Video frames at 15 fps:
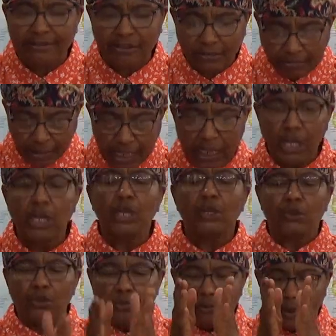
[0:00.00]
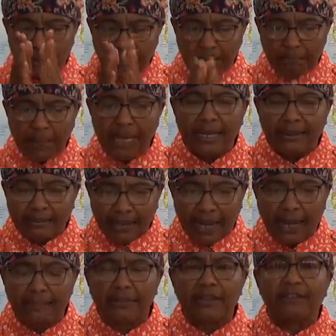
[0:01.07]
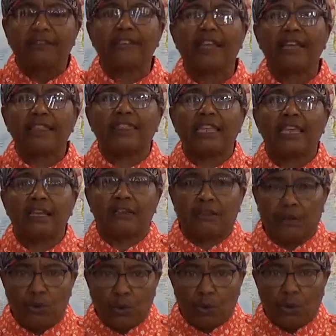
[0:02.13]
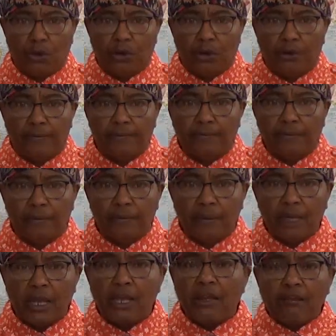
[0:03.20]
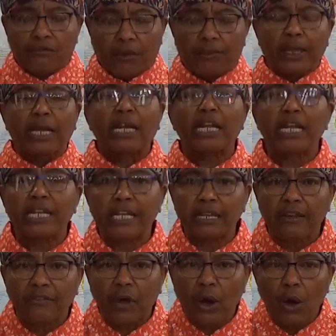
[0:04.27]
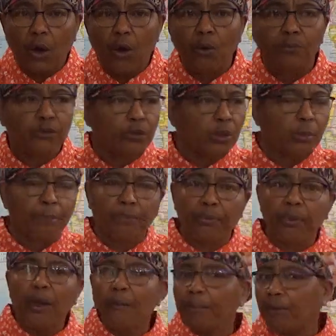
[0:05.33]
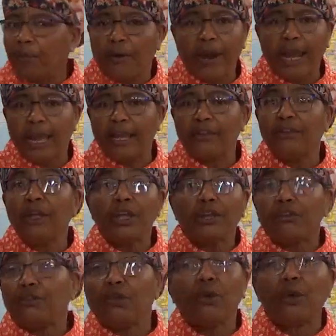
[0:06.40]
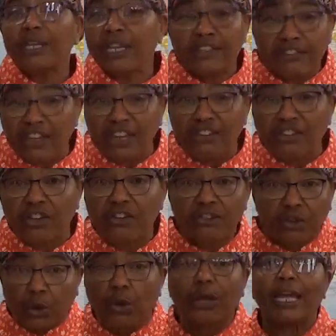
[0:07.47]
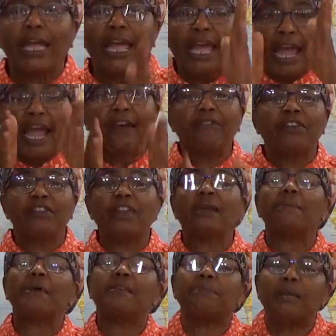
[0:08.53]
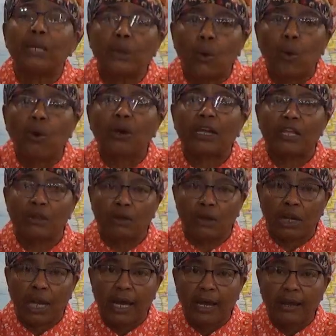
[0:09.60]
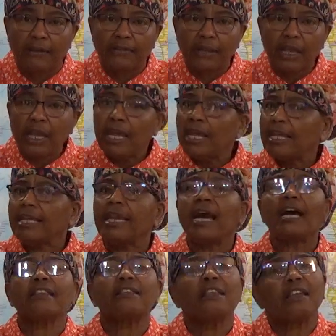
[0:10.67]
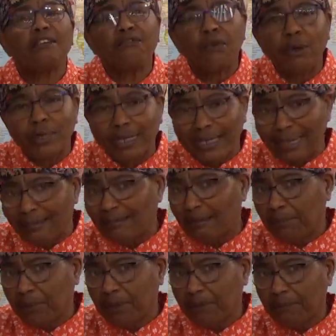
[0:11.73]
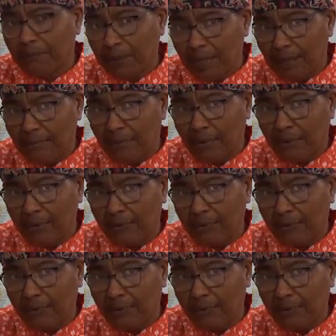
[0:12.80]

to me. You must make time to set things in order. From the cleaning of the home to the praying, doing the dishes, cooking. Everything must be in order in your lives. Yah's looking for a disciplined people.